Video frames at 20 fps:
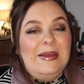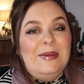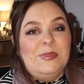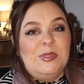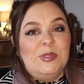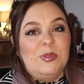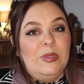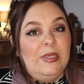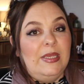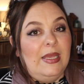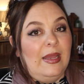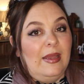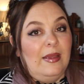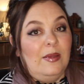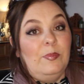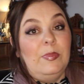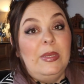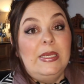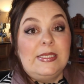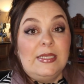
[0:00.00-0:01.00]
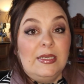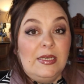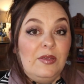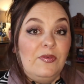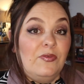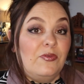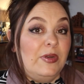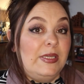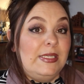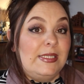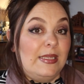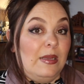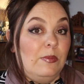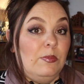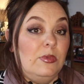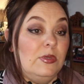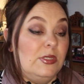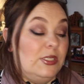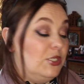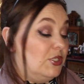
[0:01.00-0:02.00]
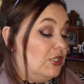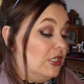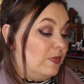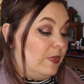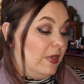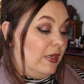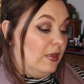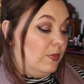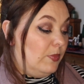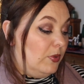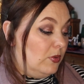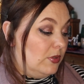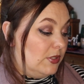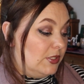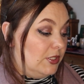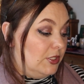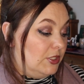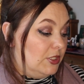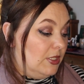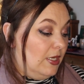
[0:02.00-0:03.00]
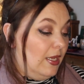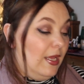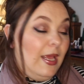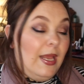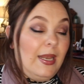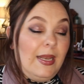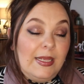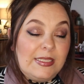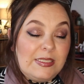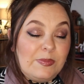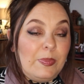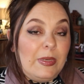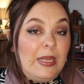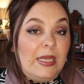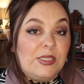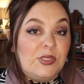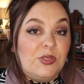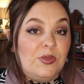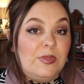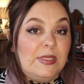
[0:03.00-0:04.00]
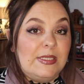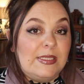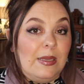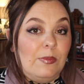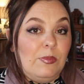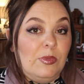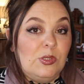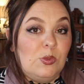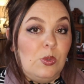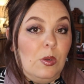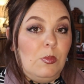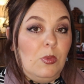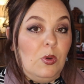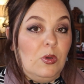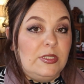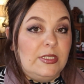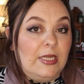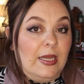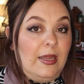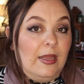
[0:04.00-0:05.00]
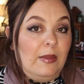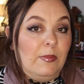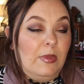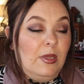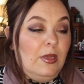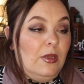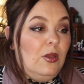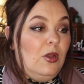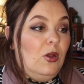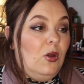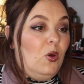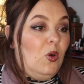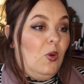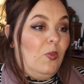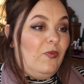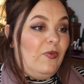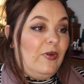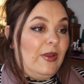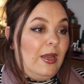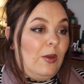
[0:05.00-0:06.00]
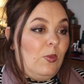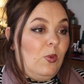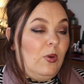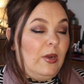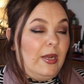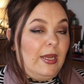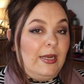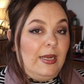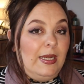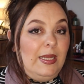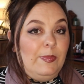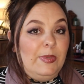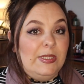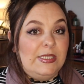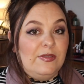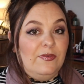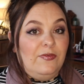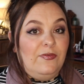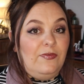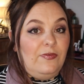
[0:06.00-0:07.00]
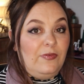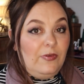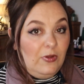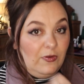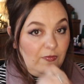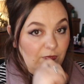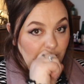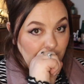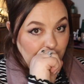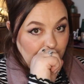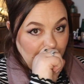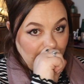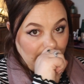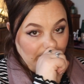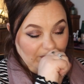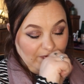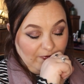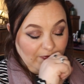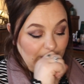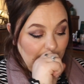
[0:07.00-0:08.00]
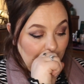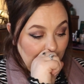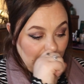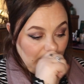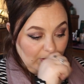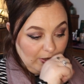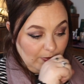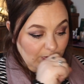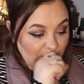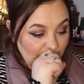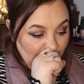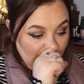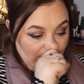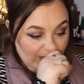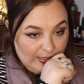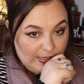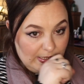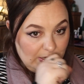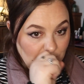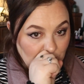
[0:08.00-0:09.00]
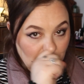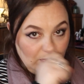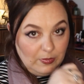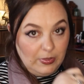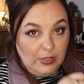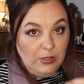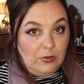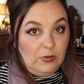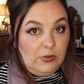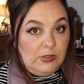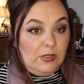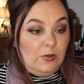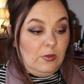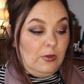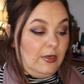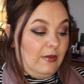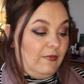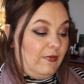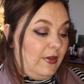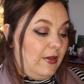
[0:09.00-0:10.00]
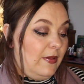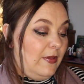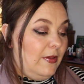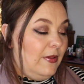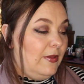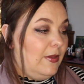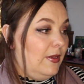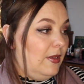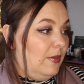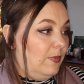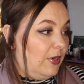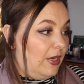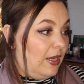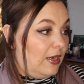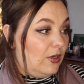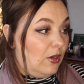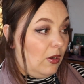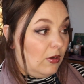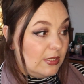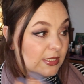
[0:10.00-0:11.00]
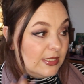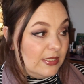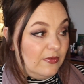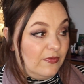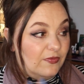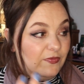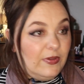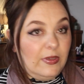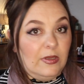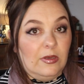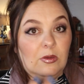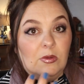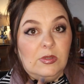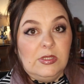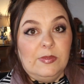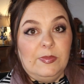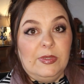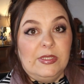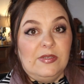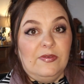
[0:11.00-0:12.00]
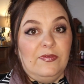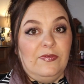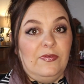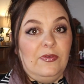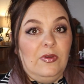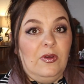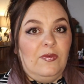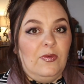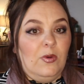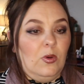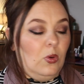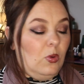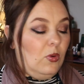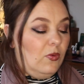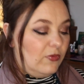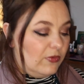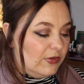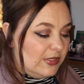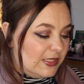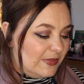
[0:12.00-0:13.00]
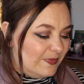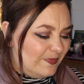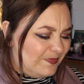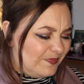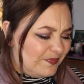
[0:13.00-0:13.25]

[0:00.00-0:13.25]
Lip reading: so yeah, basically free samples, you just pay the postage. Let's blast through the samples one more time. Hopefully I won't get any bits of fluff flying onto my face or up my nose or whatever. But I can honestly feel loads of bits of fluff all over us.